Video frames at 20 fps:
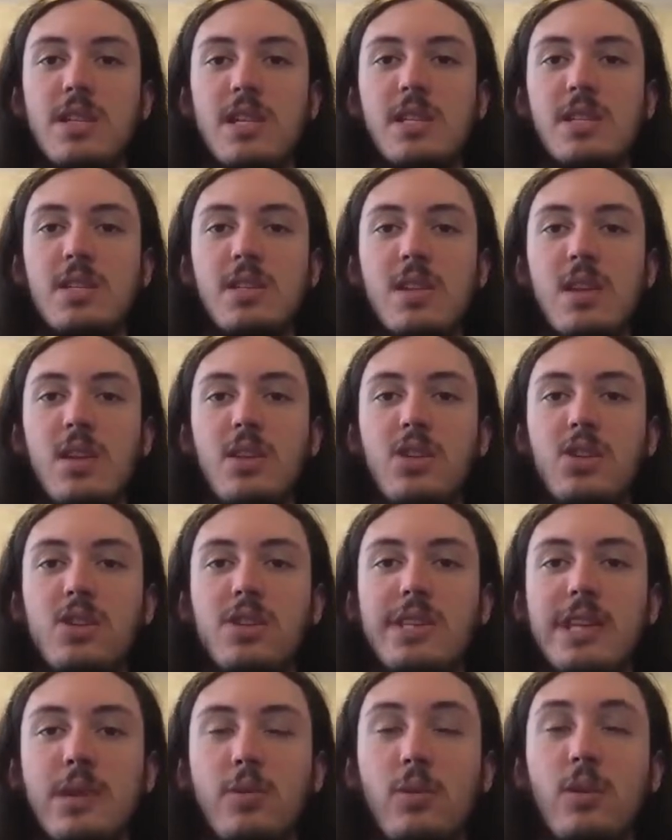since it
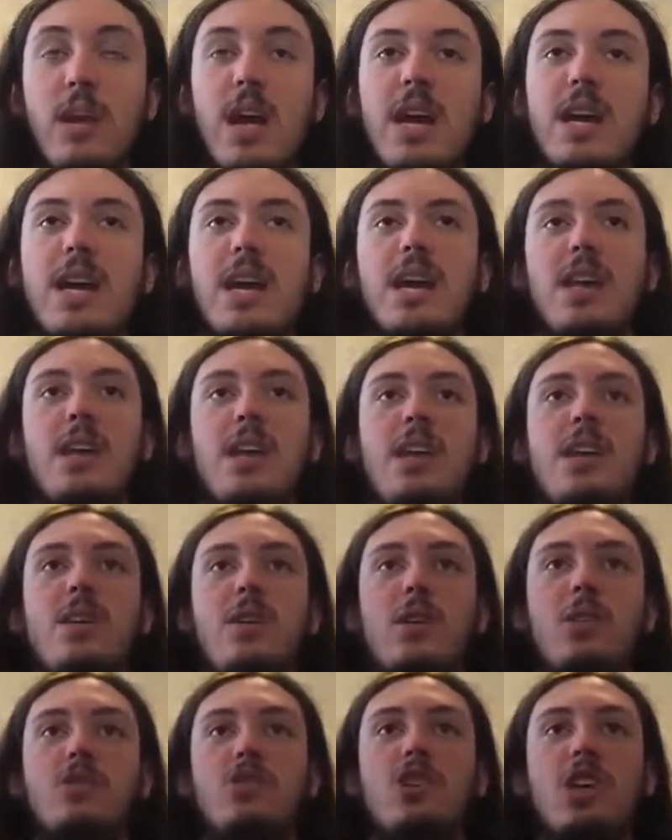looks like we're not getting a
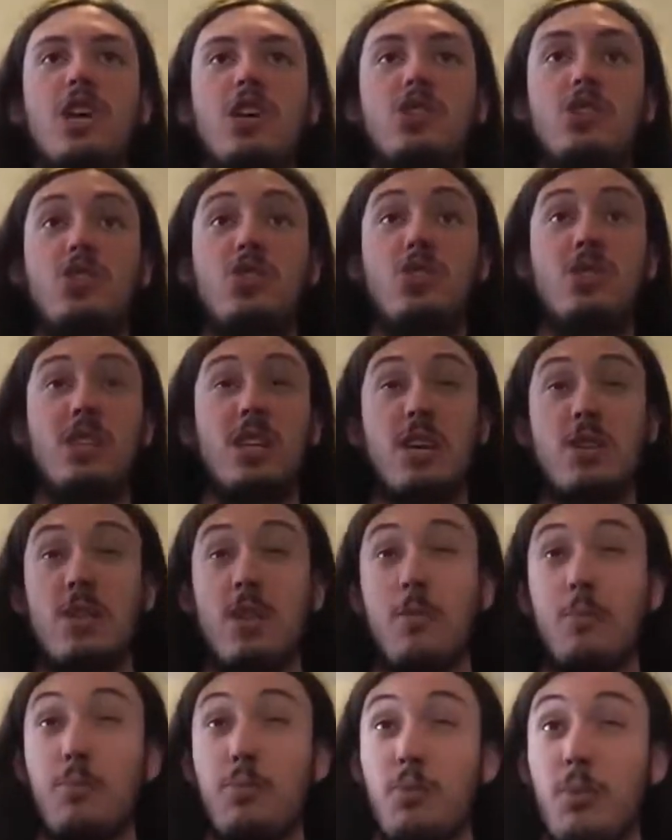hero change. It looks like
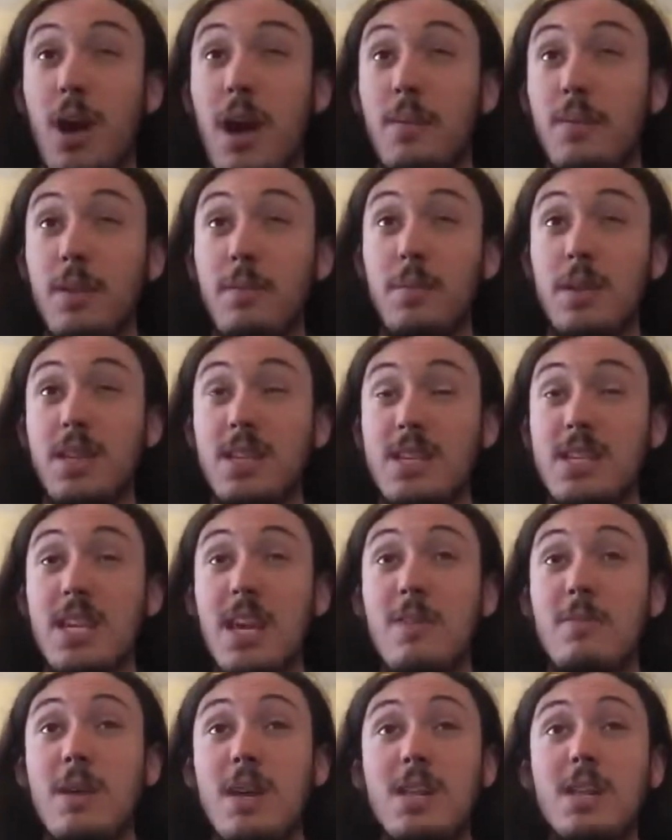they'll probably be the
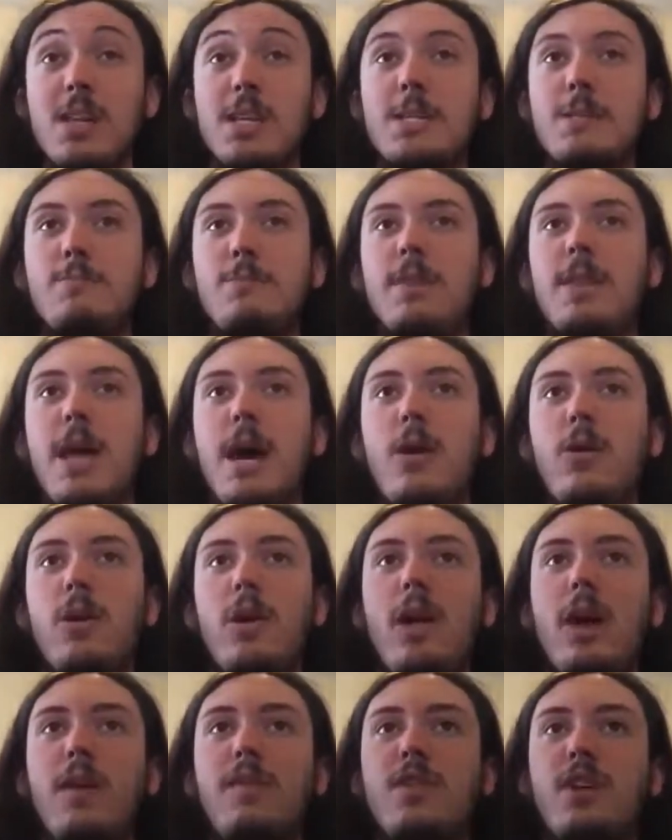same aliens, but now
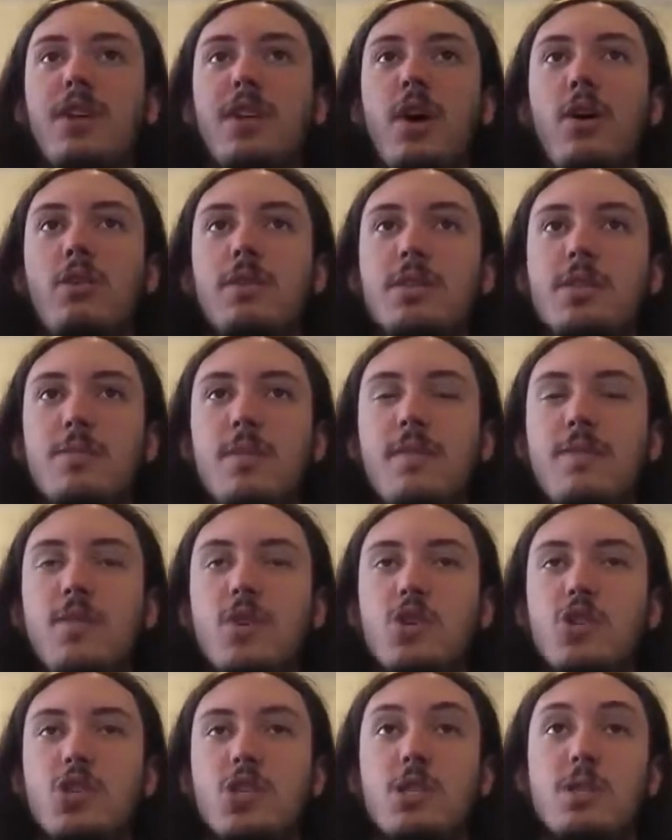he'll have all the ultimate
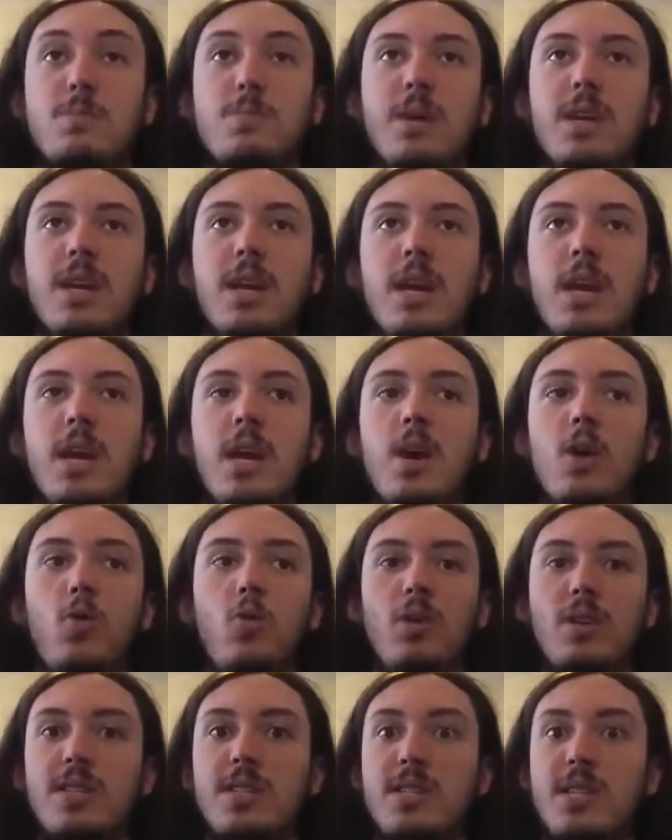versions. But
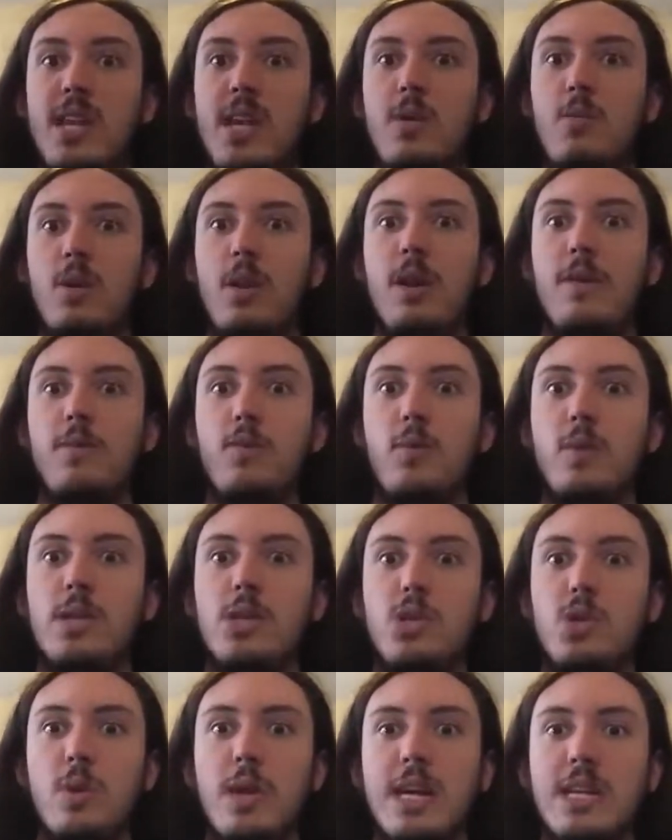we'll see whenever we
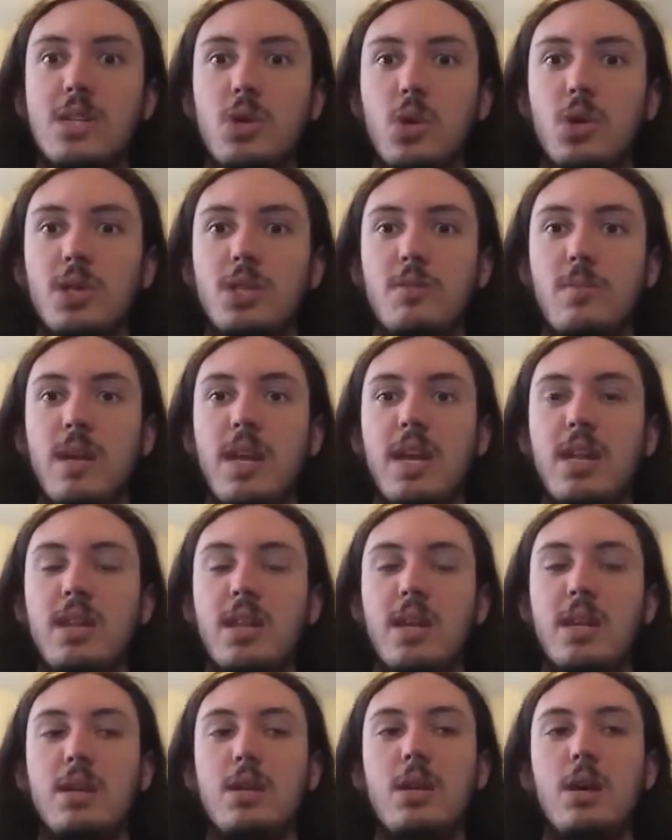do get to Ultimate
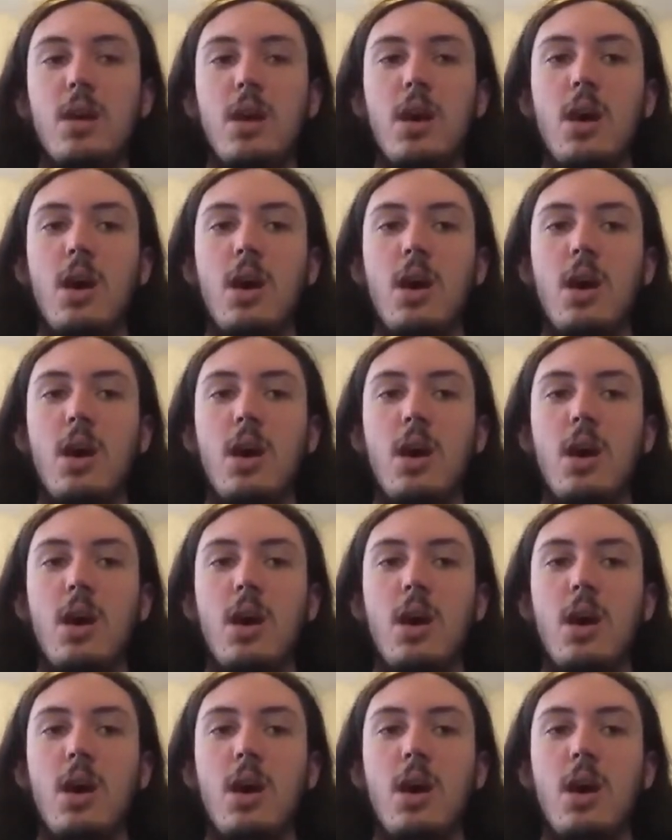Alien